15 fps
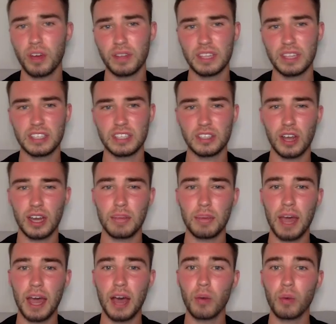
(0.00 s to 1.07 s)
covered this slightly,
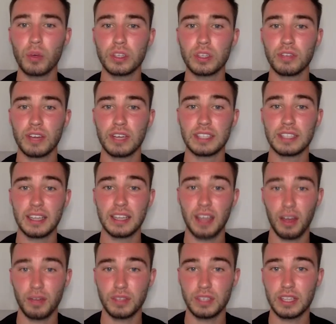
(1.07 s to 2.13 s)
but how was it racing?
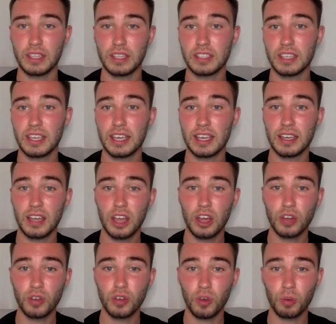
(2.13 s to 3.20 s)
Obviously, the Sakir
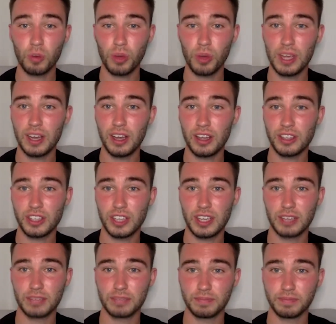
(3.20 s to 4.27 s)
Grand Prix last year.